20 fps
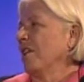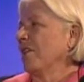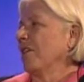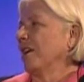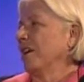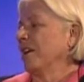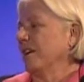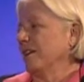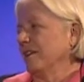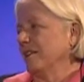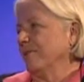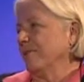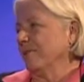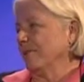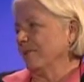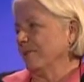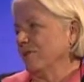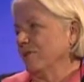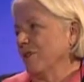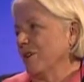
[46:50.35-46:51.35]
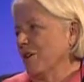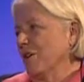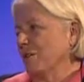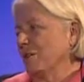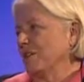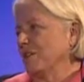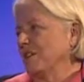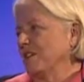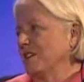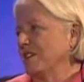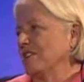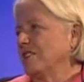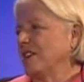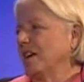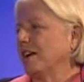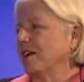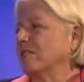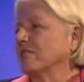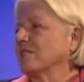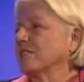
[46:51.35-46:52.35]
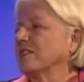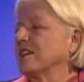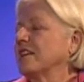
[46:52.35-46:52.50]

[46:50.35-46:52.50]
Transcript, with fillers: that even if you know the details,